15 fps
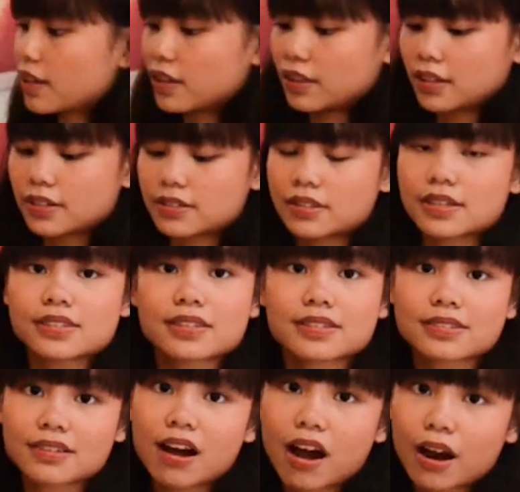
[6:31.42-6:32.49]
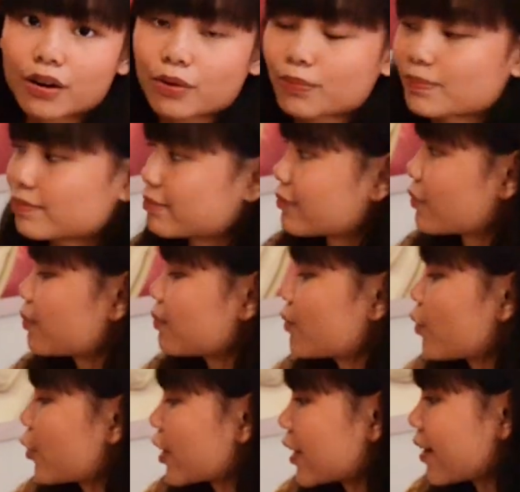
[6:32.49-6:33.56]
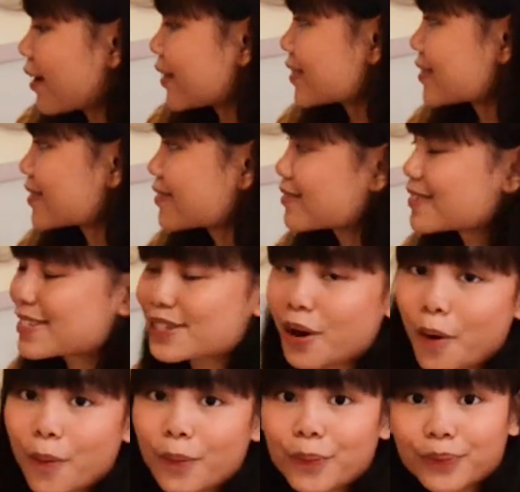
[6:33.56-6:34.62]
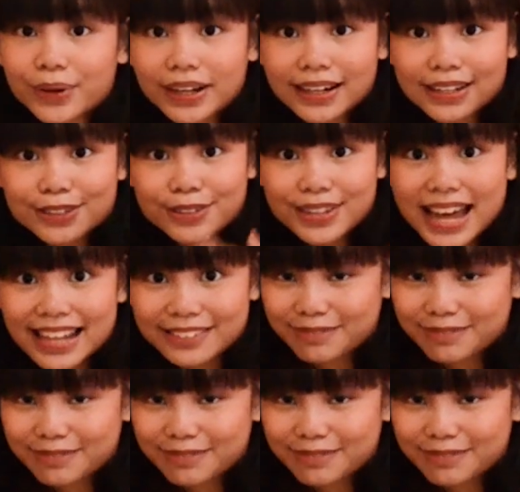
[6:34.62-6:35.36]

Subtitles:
because this is not organized, so we're gonna do that.